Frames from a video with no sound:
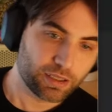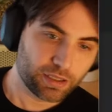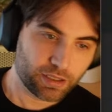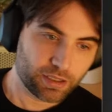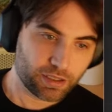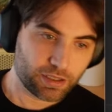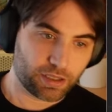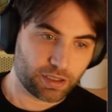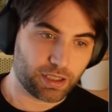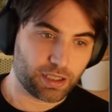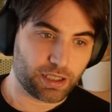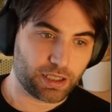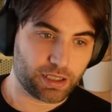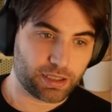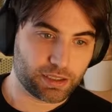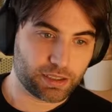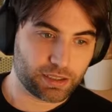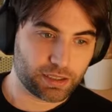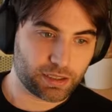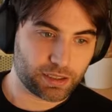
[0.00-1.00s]
And
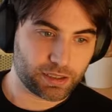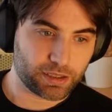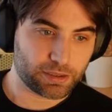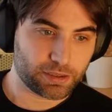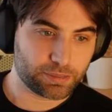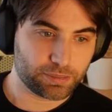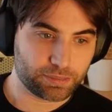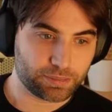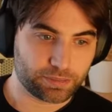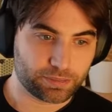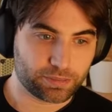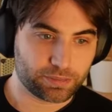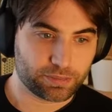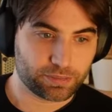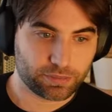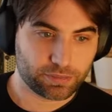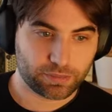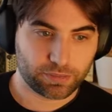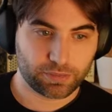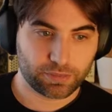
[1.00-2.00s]

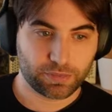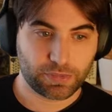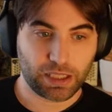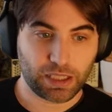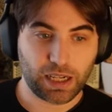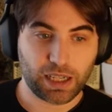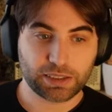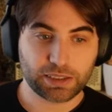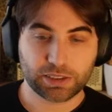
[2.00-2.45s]
the last